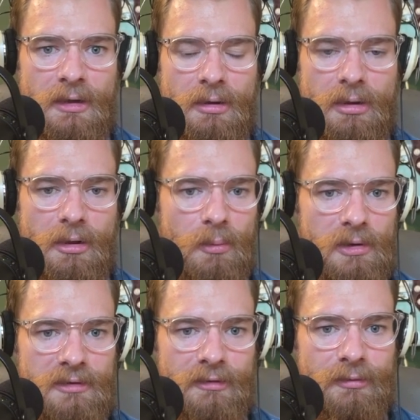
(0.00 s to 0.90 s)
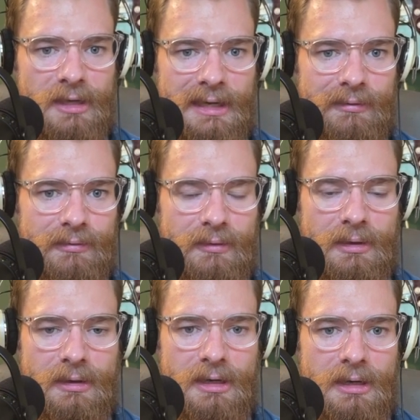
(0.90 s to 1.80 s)
all walks of life.
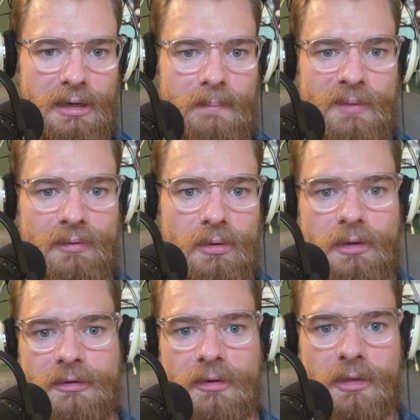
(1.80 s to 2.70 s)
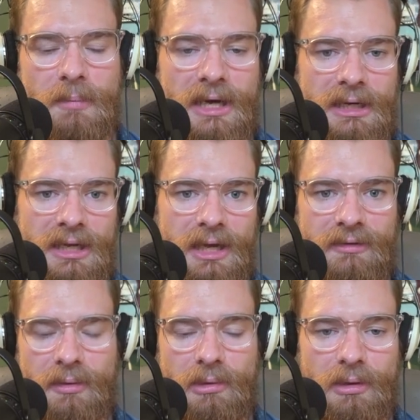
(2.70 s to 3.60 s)
Uh, if you're a listener of the
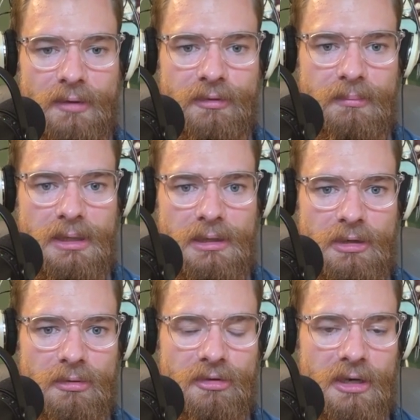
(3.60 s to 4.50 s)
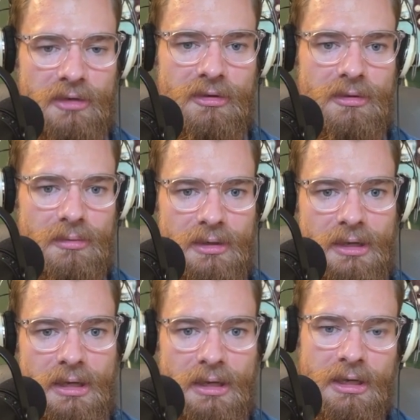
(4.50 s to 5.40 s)
podcast, I would love to meet you and talk to you and
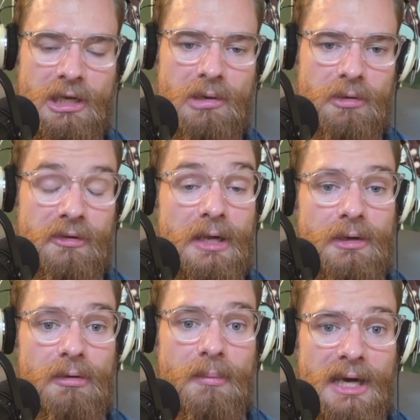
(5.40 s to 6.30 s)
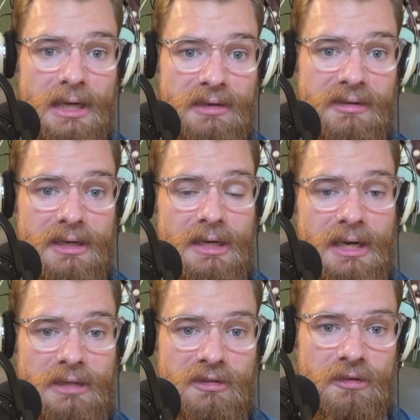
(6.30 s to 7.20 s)
hear what's on your mind.
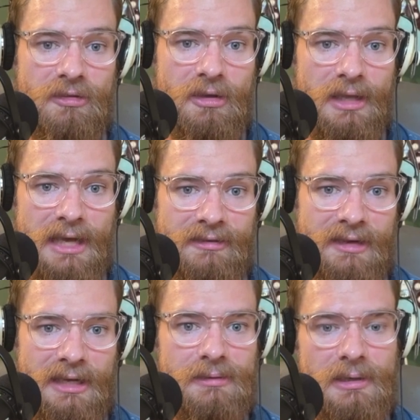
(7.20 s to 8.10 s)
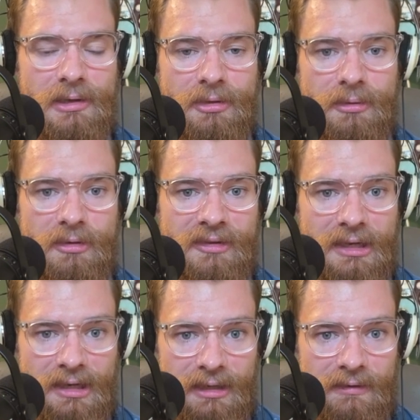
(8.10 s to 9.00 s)
Uh, I teach a class now on
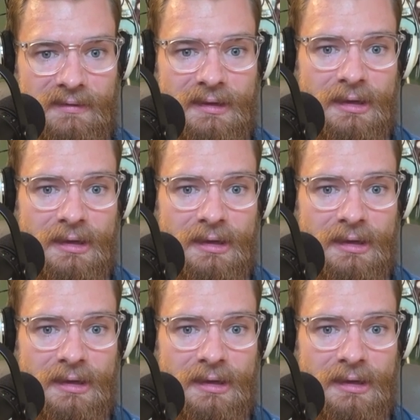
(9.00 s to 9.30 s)
Thursday nights.